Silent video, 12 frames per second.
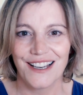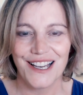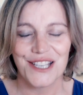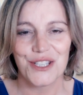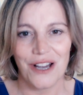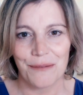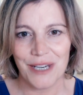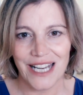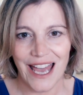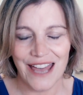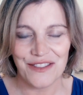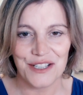So I'm going
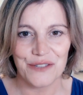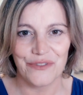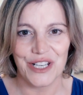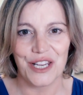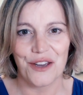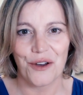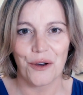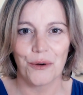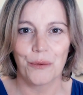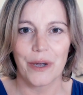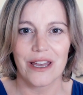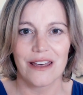to end this video
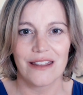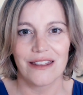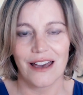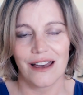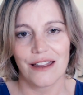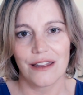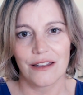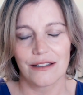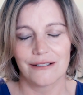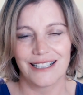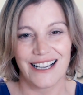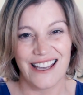with
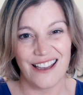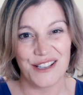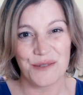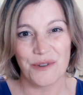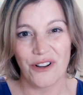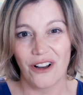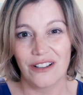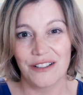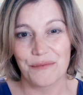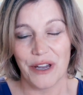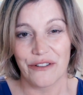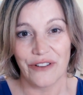I guess we'll call
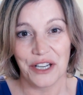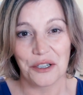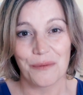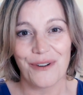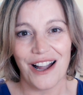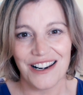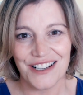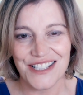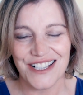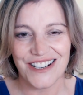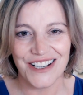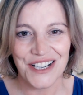it my final product
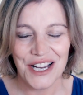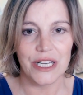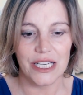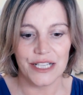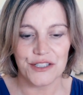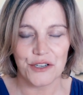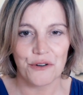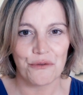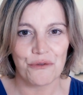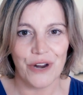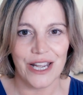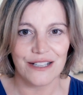here. It's a
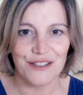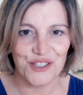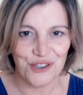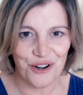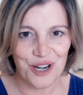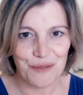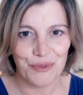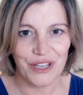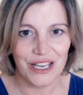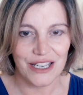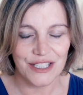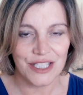great starting
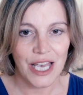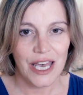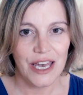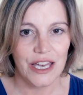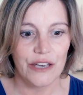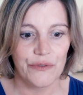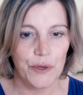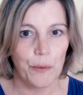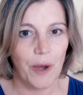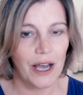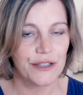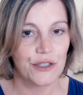place if you
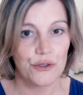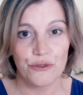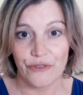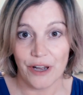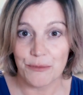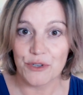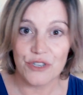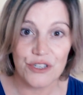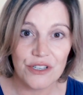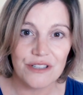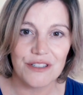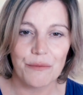want to find
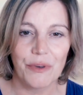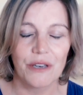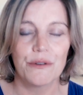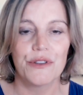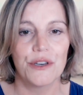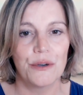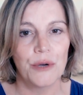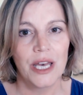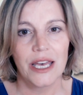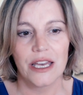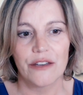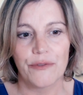musicians to play with you,
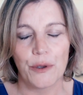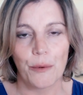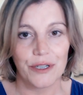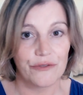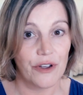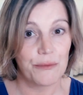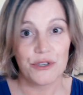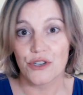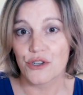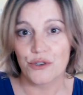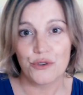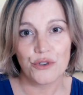if you want to find
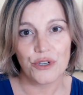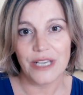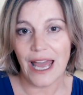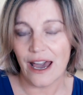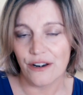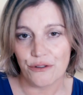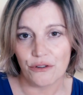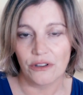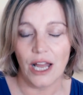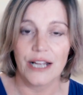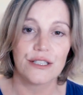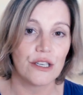musicians who can add other
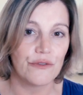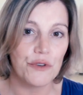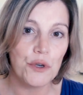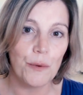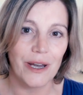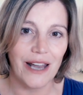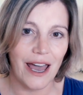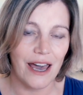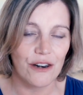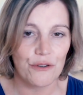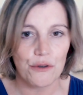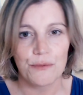lines, if you want to
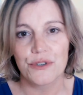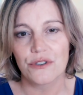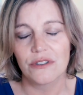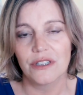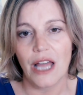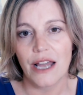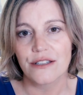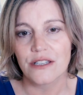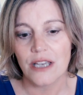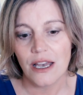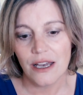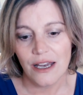add other musical
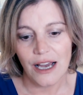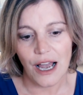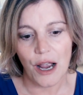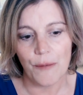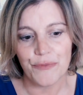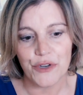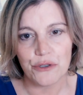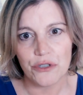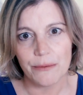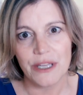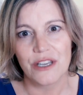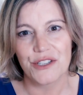lines. Um, there's so
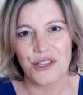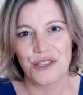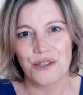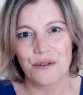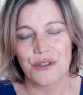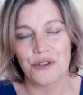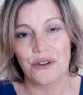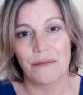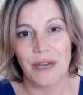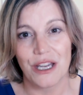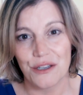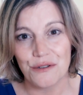many things you can do with this. You can
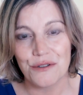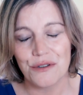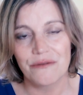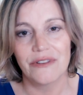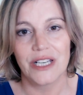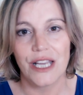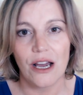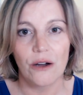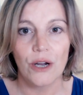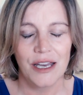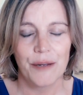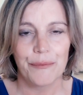make a YouTube video.
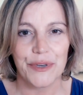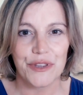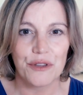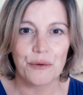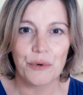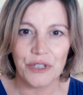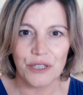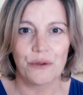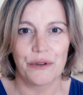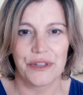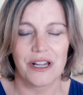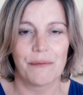But the really
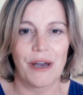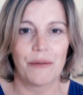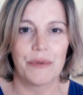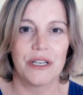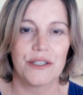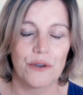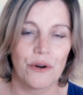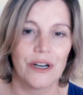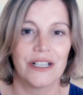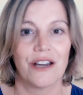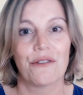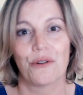cool thing about Beats, or
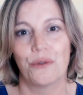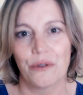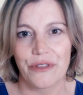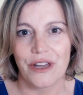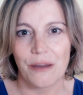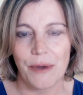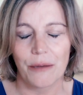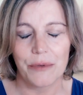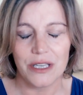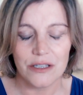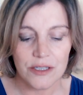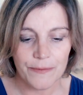another cool thing about
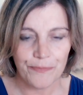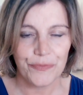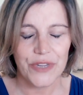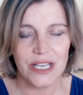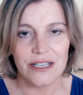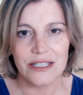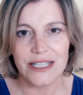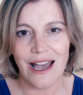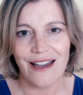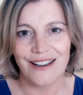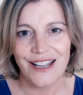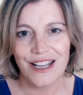Beats, is
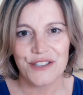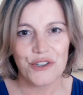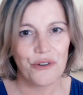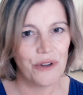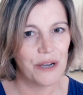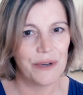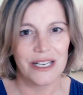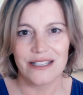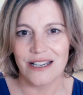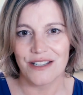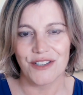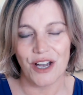that it's a great way to
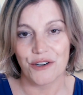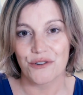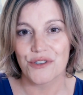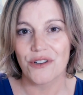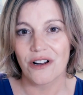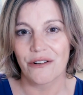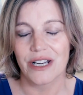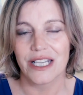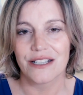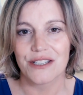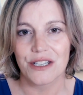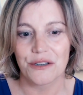test out your
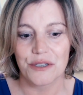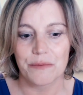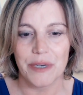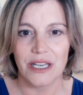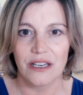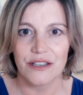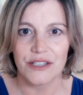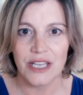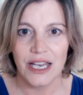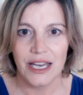songwriting skills because